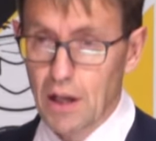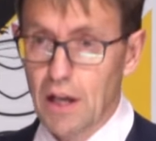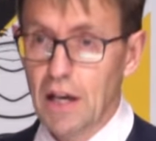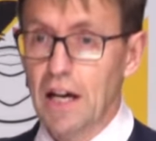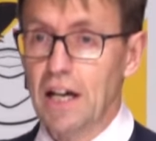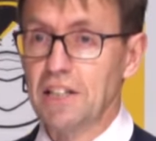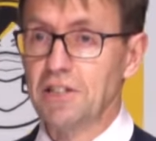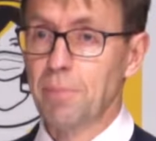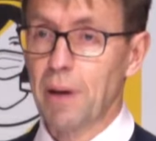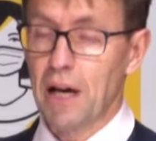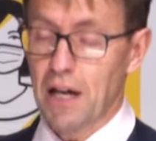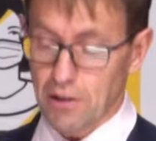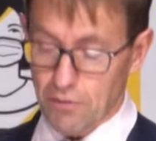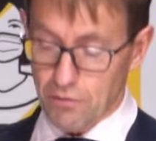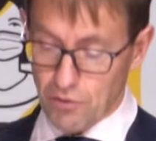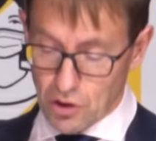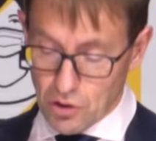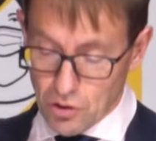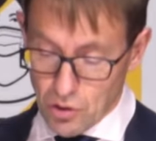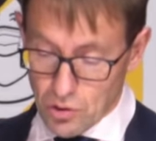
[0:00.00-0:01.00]
As part of
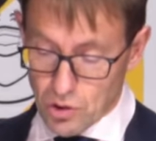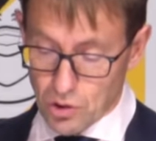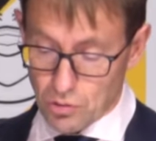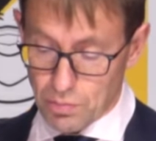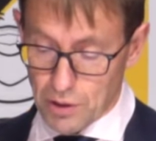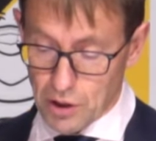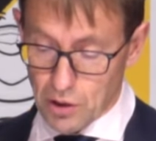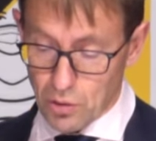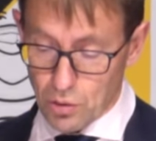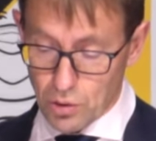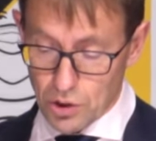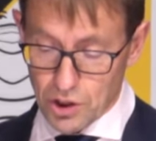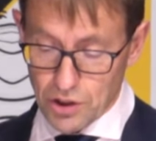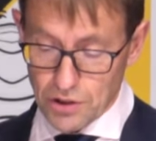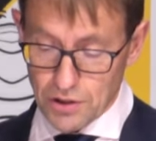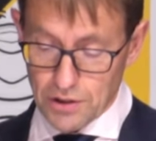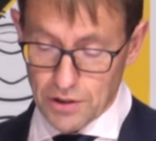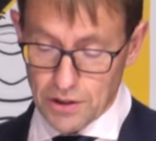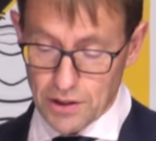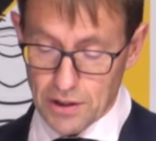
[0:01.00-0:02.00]
the usual
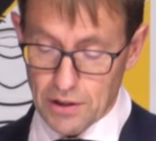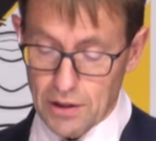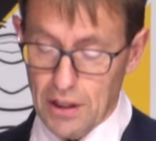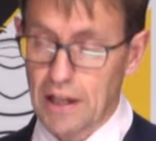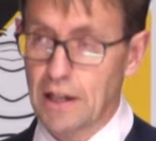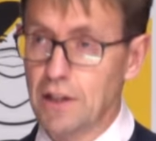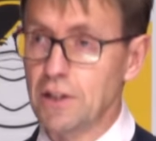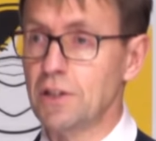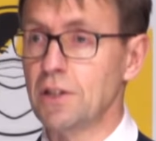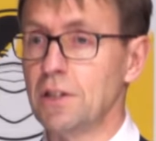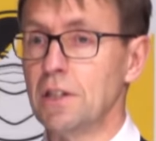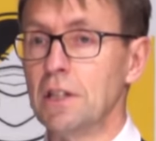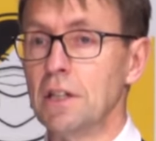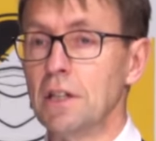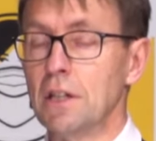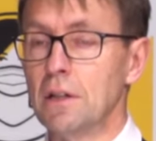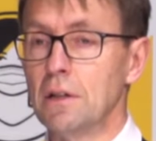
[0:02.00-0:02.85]
precautions, as the